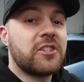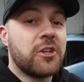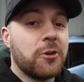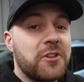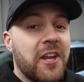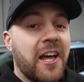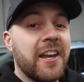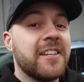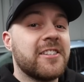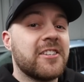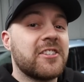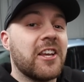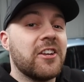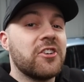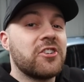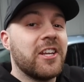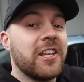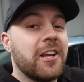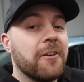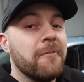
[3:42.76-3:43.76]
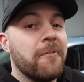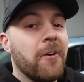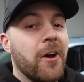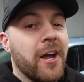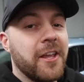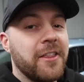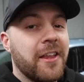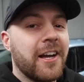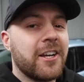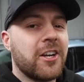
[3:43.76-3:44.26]
So Dan is essentially
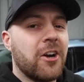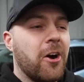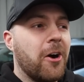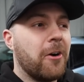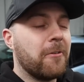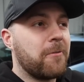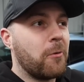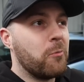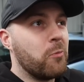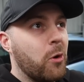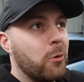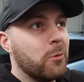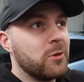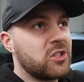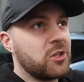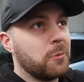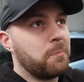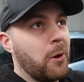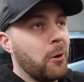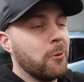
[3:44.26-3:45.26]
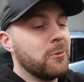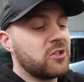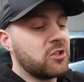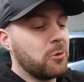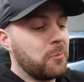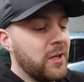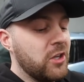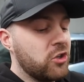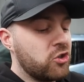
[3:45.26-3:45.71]
converting that car from what was supposed to be